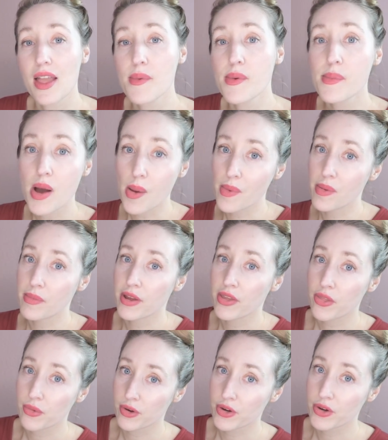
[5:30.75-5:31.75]
I'm a mom of my
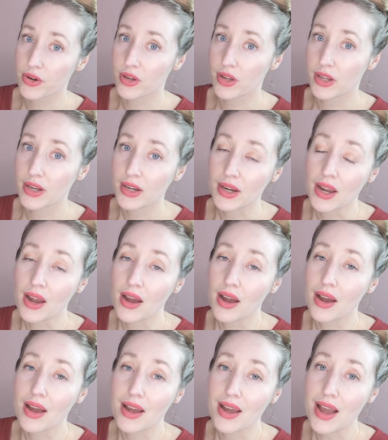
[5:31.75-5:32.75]
three-year-old
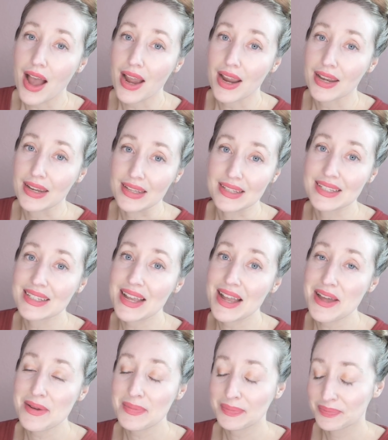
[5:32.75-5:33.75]
high-needs
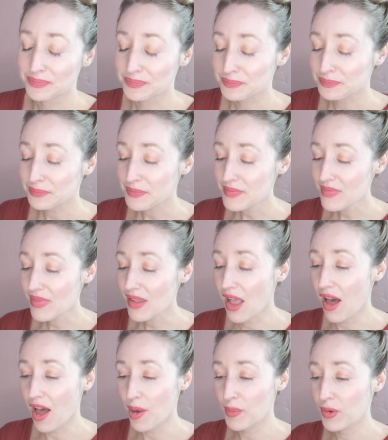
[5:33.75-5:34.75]
son
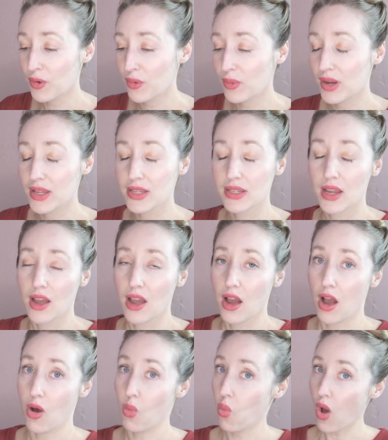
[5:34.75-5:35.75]
um, who was
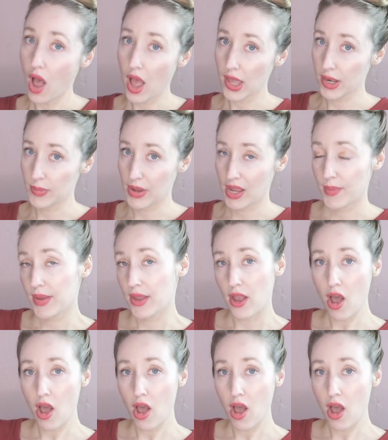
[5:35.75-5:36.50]
a wild baby.